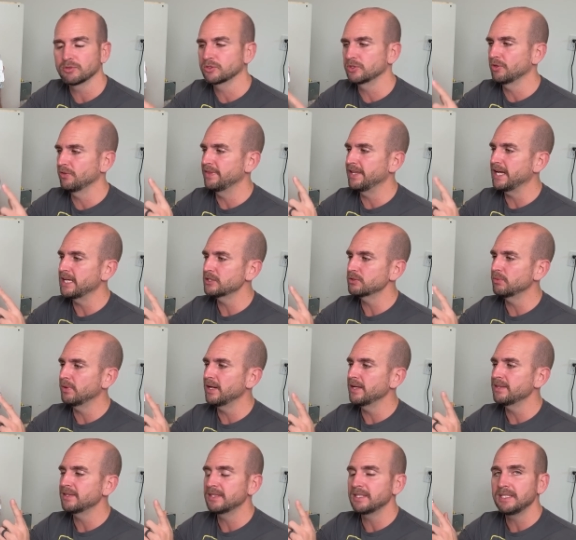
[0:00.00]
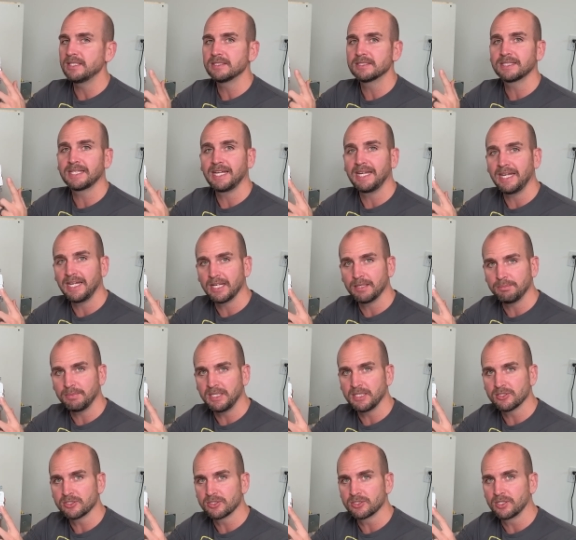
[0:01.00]
So that's why these can be
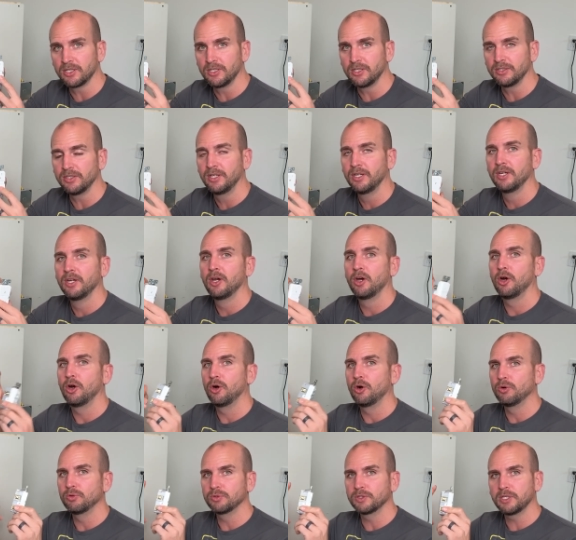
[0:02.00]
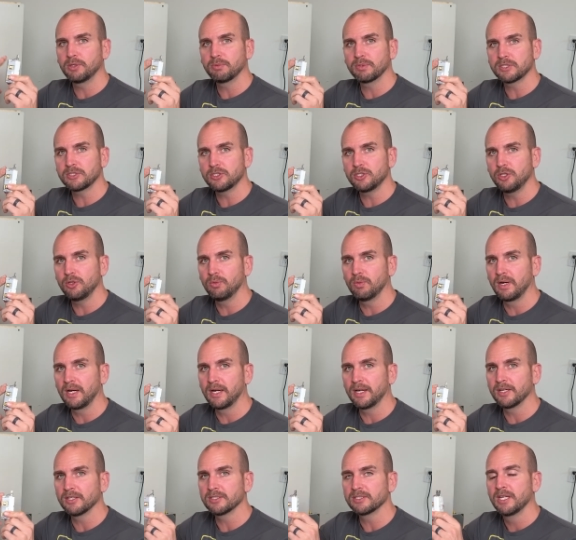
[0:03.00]
installed only with two
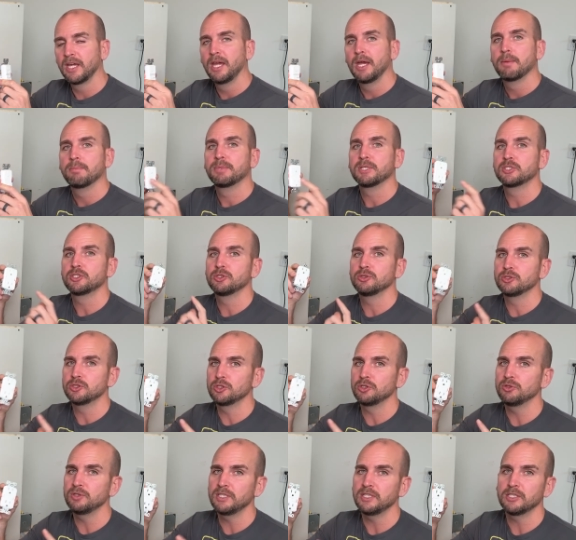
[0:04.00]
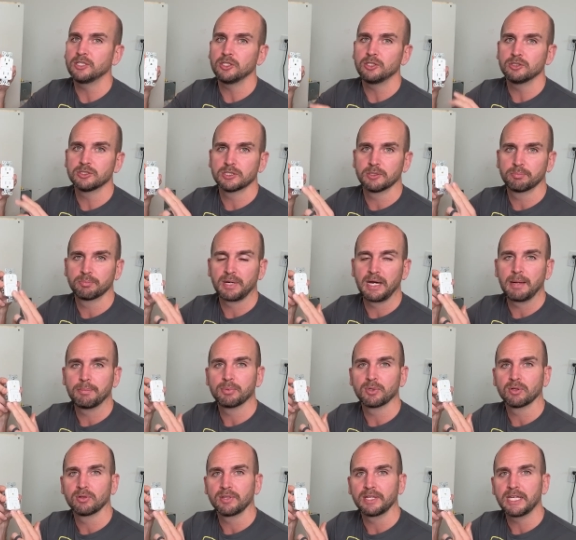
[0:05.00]
wires, but you do need to use the
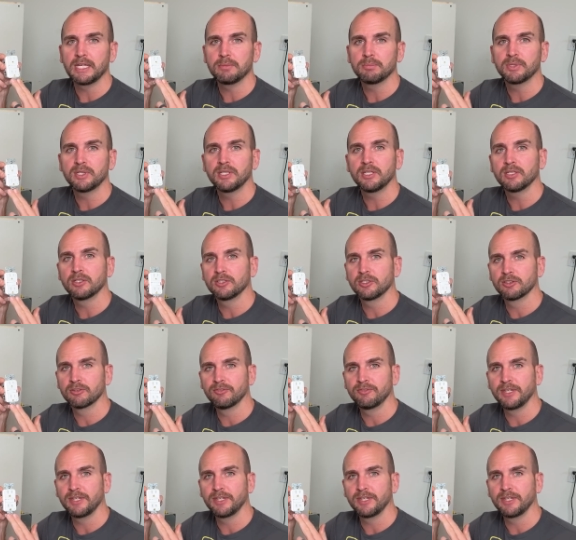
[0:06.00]
proper labeling on your